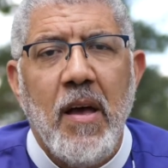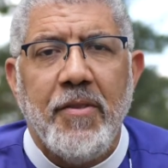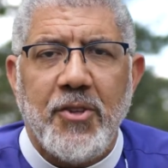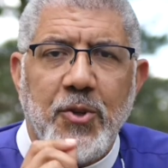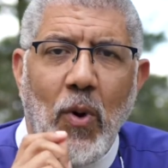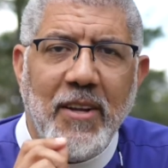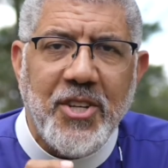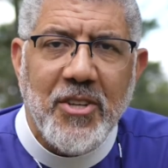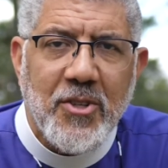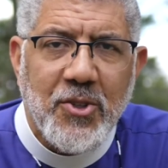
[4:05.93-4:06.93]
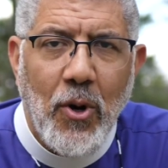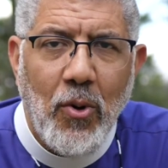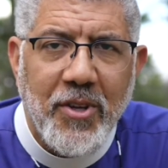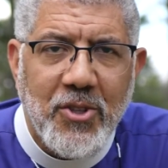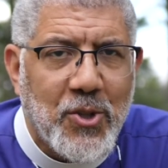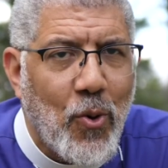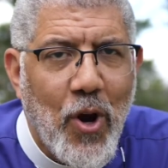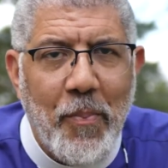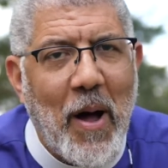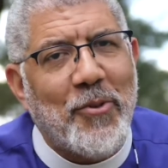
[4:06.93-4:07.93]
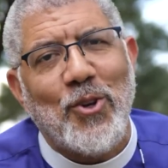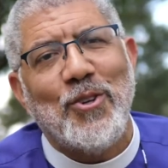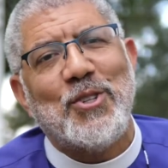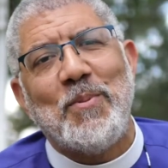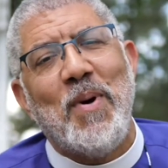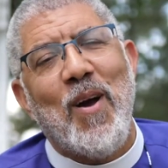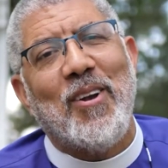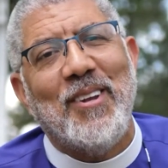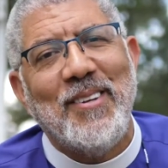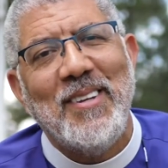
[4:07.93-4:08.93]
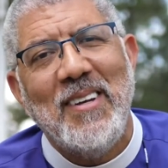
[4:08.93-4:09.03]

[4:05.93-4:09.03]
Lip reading: This is why Jesus told his story about the Good Samaritan,